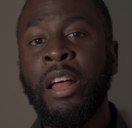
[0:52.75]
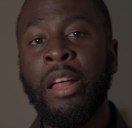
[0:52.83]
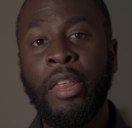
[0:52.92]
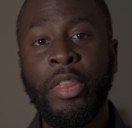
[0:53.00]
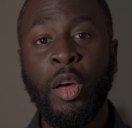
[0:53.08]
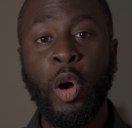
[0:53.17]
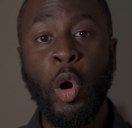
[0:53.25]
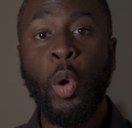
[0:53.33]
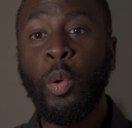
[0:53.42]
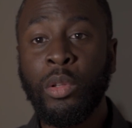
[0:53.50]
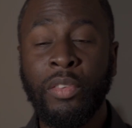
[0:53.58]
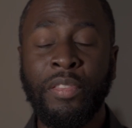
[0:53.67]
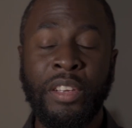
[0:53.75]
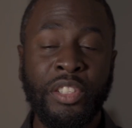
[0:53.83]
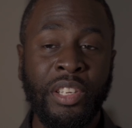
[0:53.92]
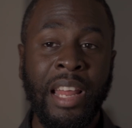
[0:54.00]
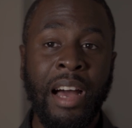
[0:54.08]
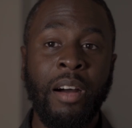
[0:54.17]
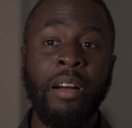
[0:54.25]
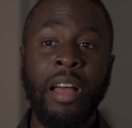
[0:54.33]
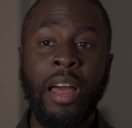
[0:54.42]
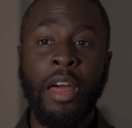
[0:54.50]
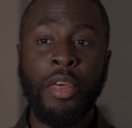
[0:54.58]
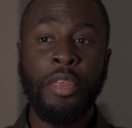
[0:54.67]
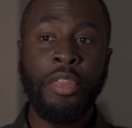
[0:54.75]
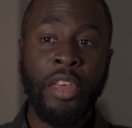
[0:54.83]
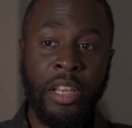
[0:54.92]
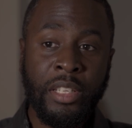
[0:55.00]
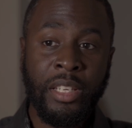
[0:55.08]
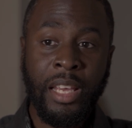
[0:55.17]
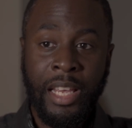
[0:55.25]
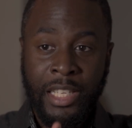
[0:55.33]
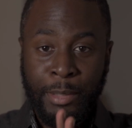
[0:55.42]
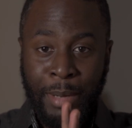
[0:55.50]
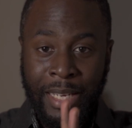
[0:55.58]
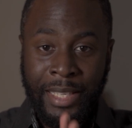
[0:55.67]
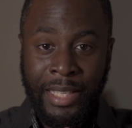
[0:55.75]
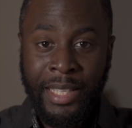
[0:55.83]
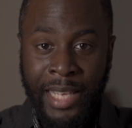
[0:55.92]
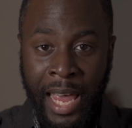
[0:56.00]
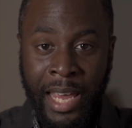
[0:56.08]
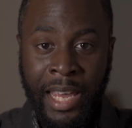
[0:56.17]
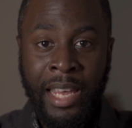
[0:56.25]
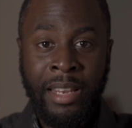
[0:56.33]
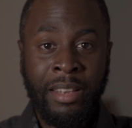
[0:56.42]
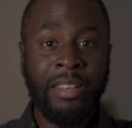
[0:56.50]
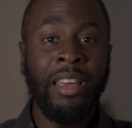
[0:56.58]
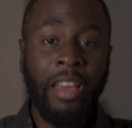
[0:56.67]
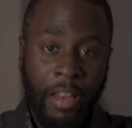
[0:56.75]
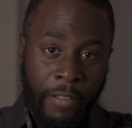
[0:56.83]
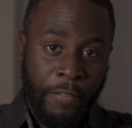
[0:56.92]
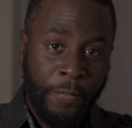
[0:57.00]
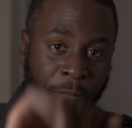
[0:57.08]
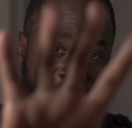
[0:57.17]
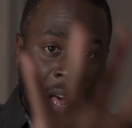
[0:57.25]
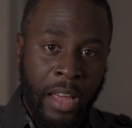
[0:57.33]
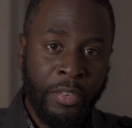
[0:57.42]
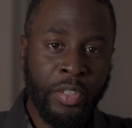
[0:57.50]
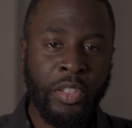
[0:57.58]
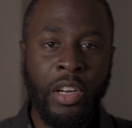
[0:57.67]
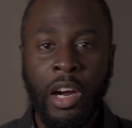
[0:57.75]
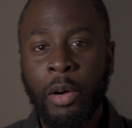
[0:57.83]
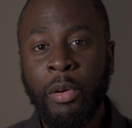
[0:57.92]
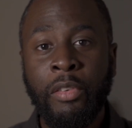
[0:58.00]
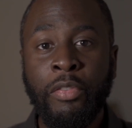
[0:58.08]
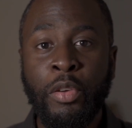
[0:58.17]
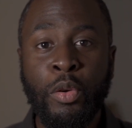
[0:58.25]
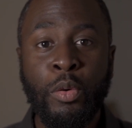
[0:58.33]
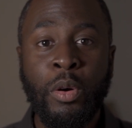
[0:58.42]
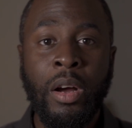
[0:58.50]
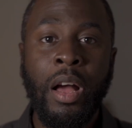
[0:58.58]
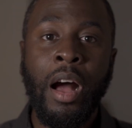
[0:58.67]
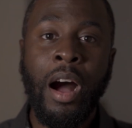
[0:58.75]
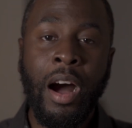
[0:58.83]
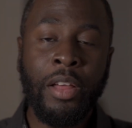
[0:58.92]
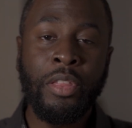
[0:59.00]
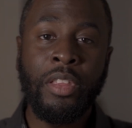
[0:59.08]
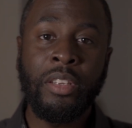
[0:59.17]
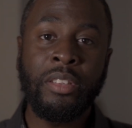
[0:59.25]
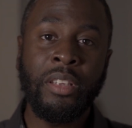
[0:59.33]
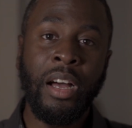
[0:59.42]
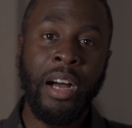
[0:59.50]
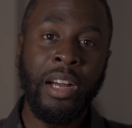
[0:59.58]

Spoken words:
The Goldfinch. Now, this is my second 5-star review on this